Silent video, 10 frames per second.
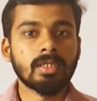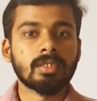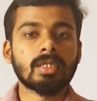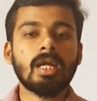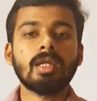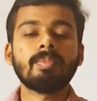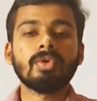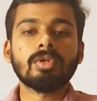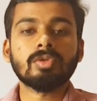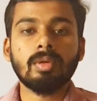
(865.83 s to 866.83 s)
Starting
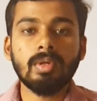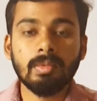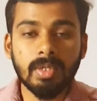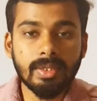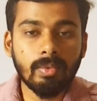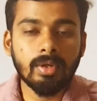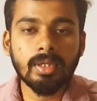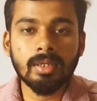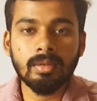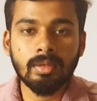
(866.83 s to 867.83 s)
pure solvent, bari
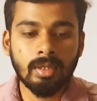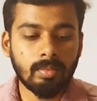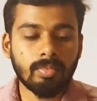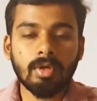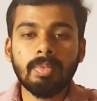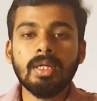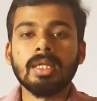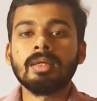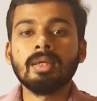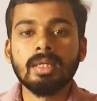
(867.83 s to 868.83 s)
water the
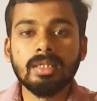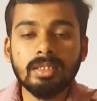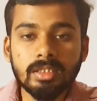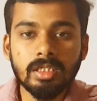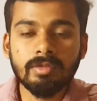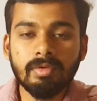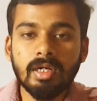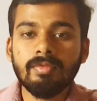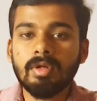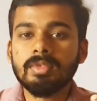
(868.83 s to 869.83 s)
property is
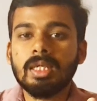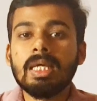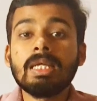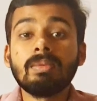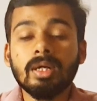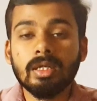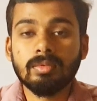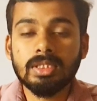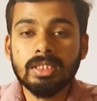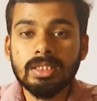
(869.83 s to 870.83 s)
different from saline water,
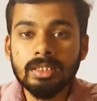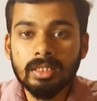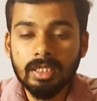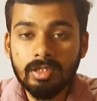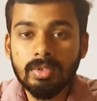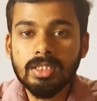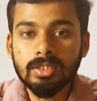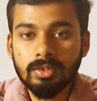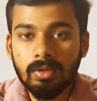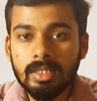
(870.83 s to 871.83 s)
in which
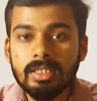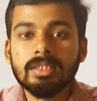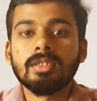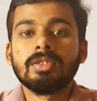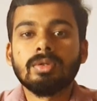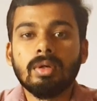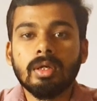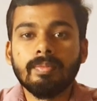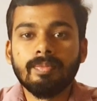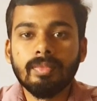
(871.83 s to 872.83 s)
salt is
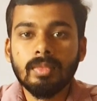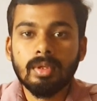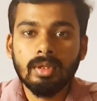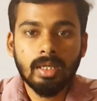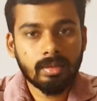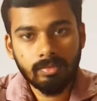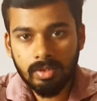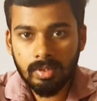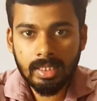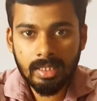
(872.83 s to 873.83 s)
dissolved. Will
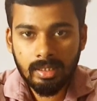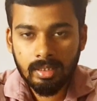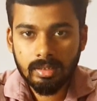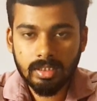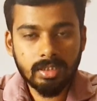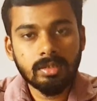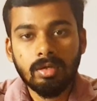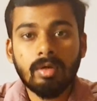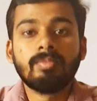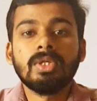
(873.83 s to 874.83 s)
you agree? Yes,
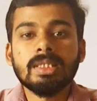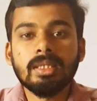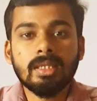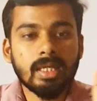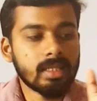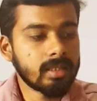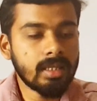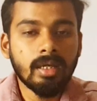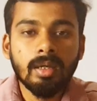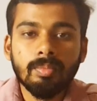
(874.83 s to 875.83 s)
obviously.
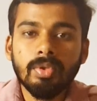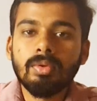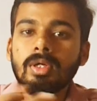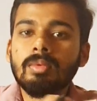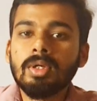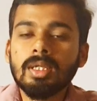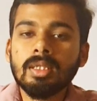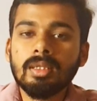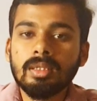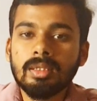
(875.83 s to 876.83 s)
Yakandre pure water
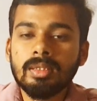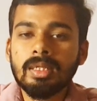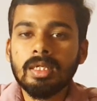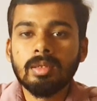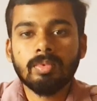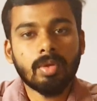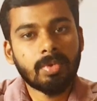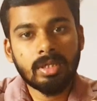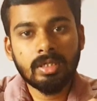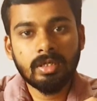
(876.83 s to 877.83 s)
ittantandre adar
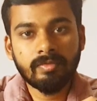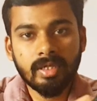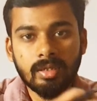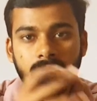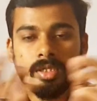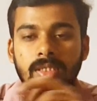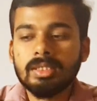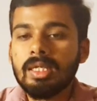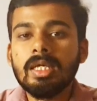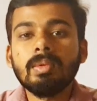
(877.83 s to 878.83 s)
property ne different,
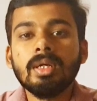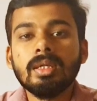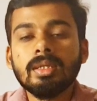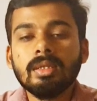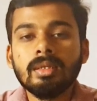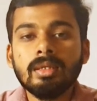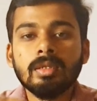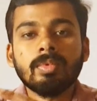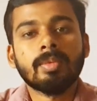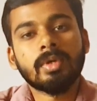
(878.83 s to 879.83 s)
saline water ittandre
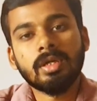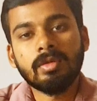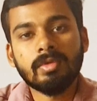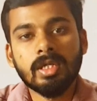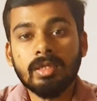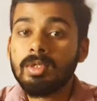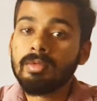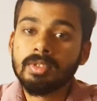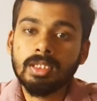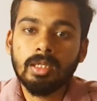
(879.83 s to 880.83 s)
adar property different. Even
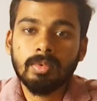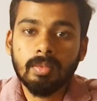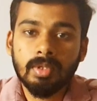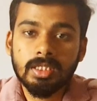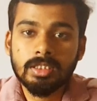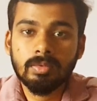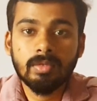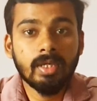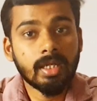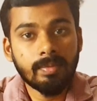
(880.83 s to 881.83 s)
the physical properties will
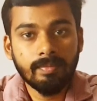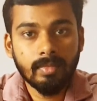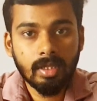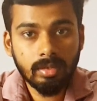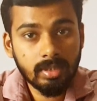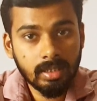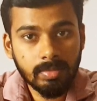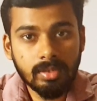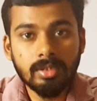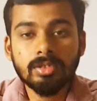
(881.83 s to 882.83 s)
vary. Houdilla,
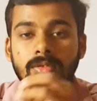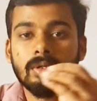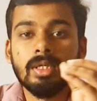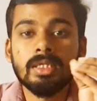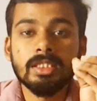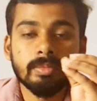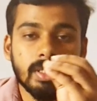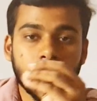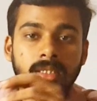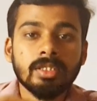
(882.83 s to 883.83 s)
because solid is
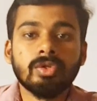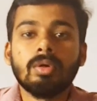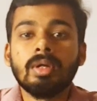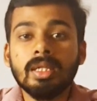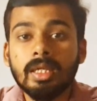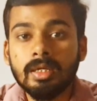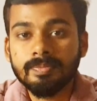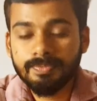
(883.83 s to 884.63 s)
being dissolved in it.